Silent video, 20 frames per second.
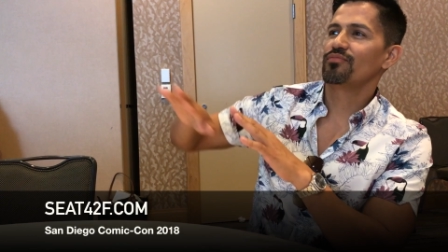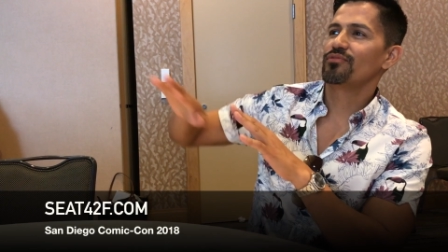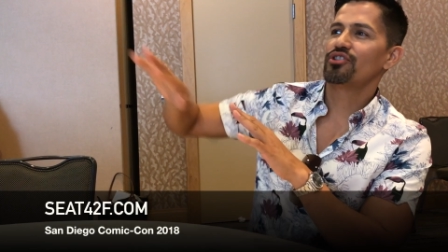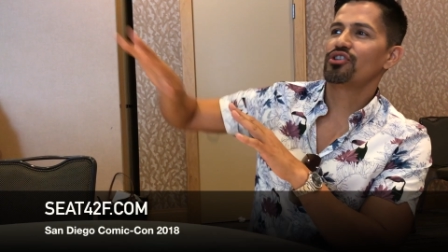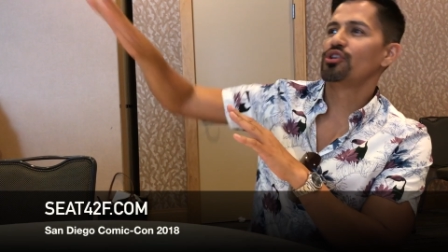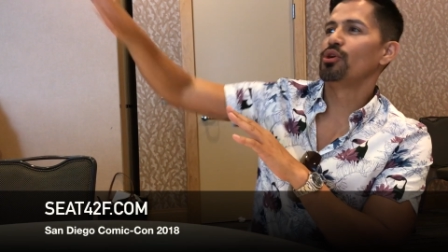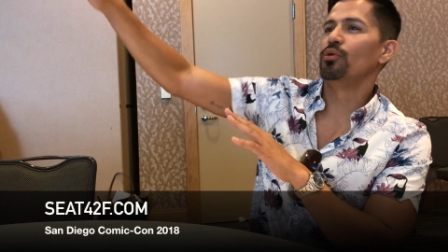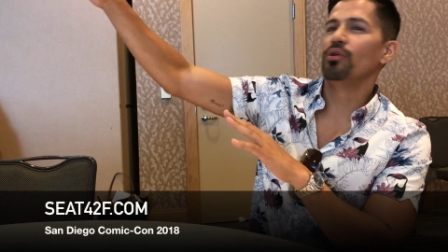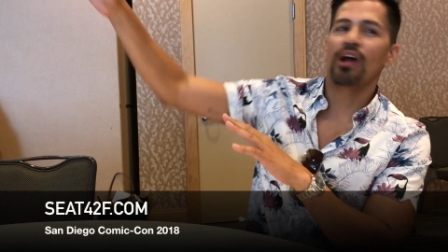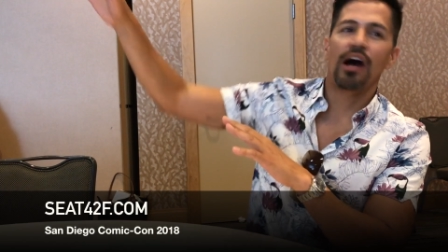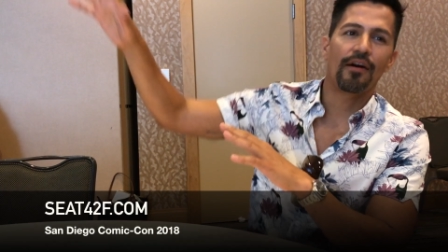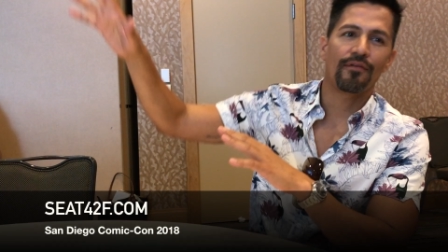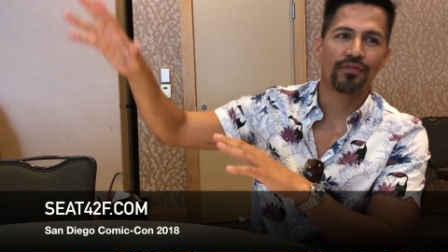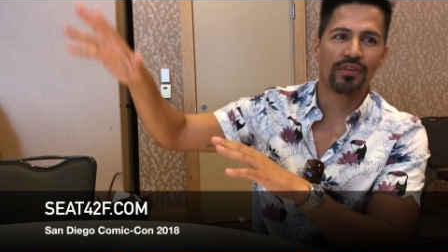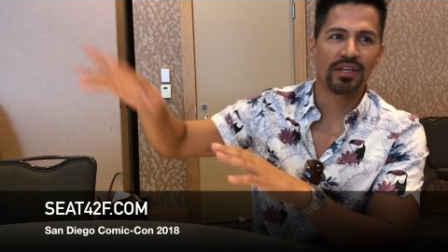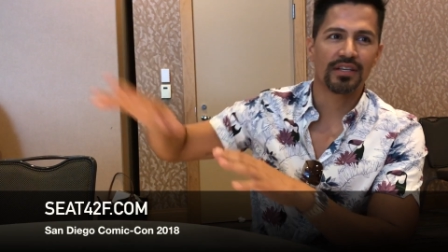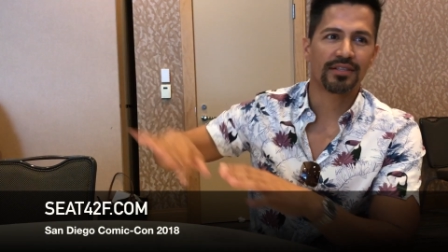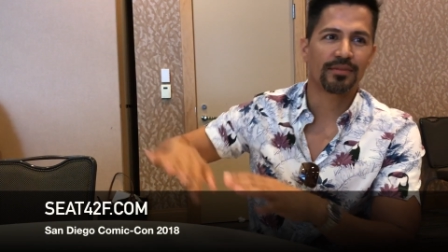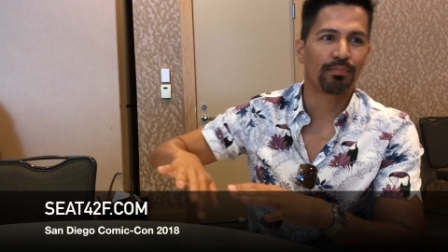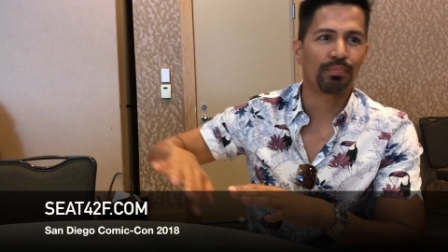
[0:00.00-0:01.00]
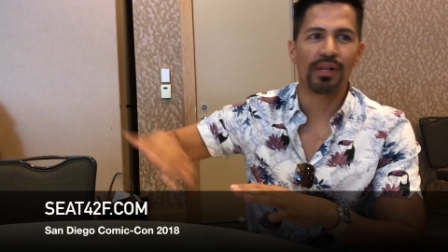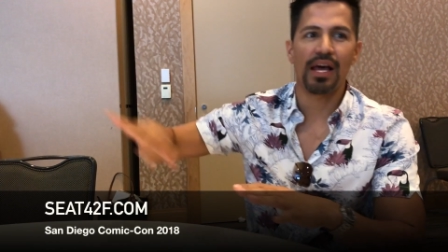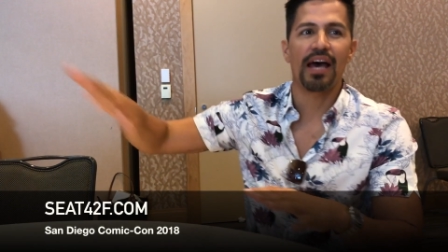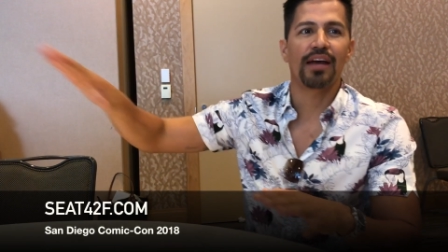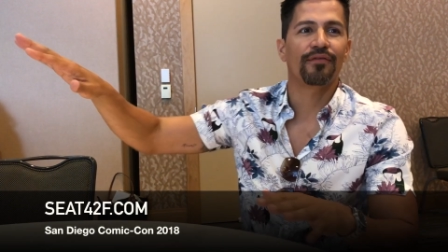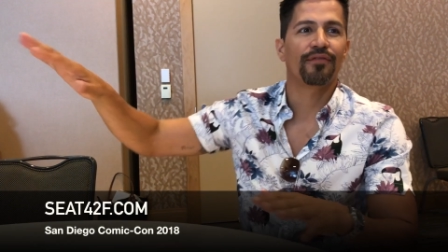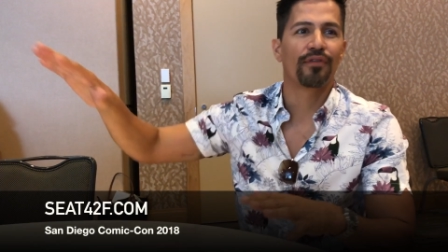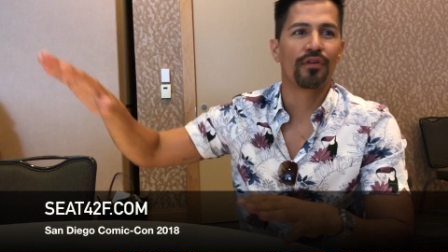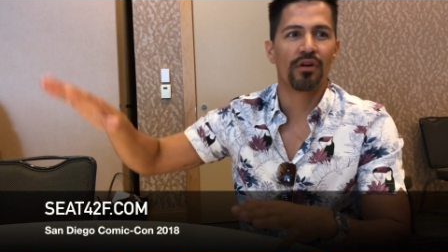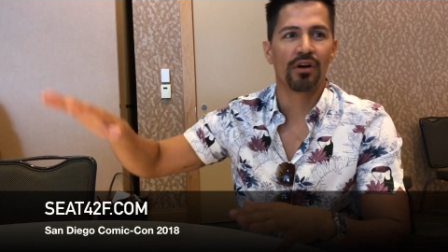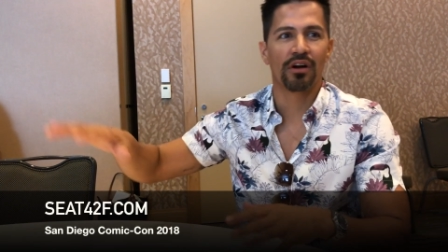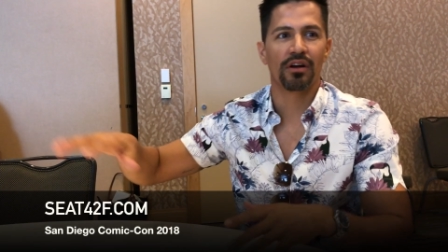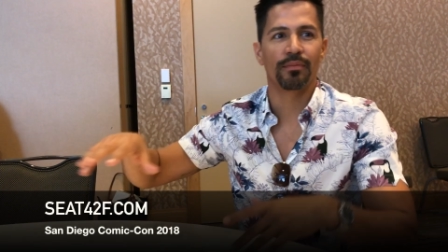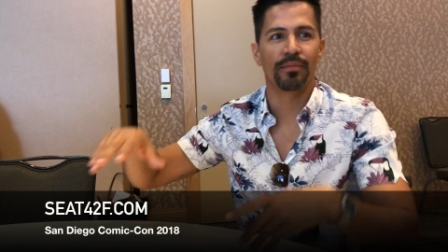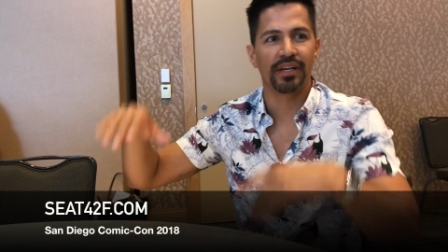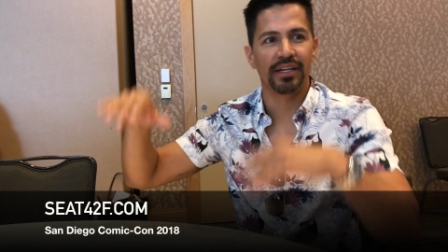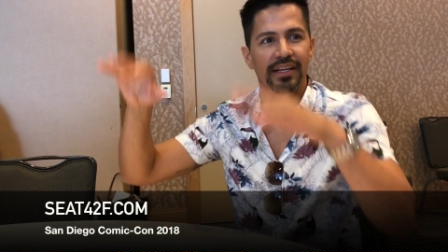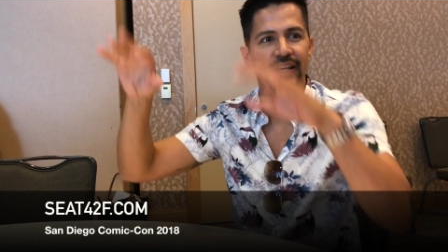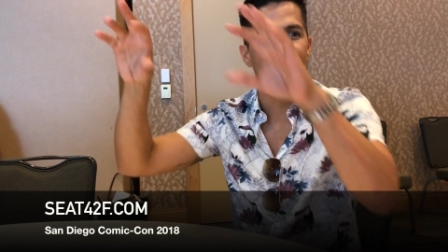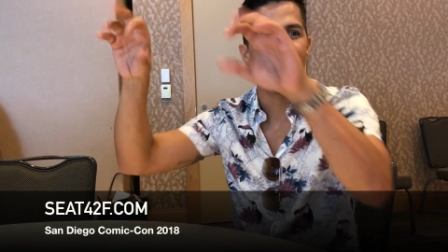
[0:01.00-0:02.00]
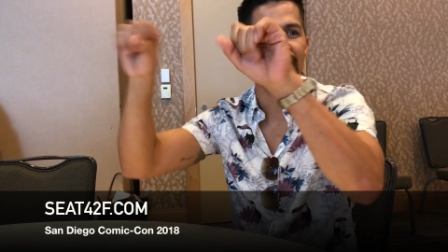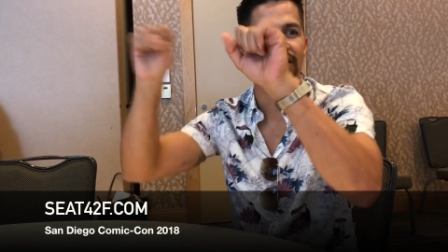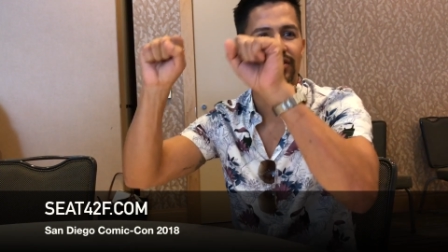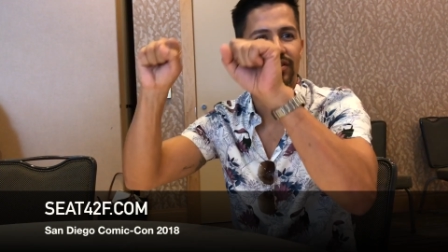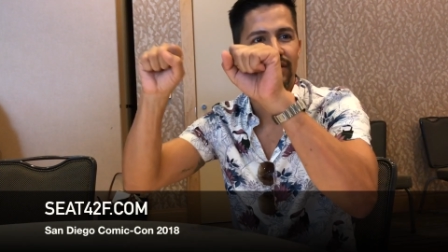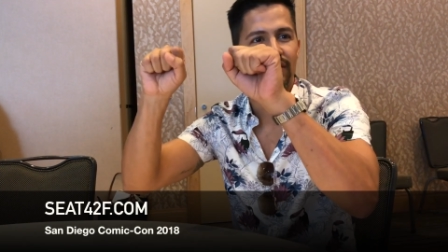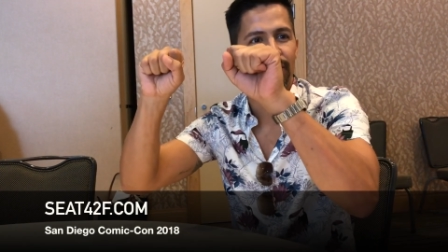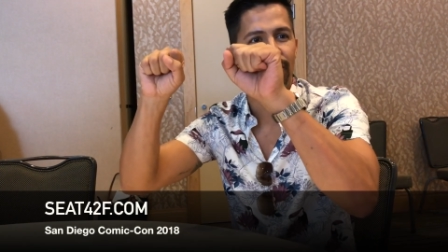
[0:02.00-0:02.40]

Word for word: shoot off this platform and catch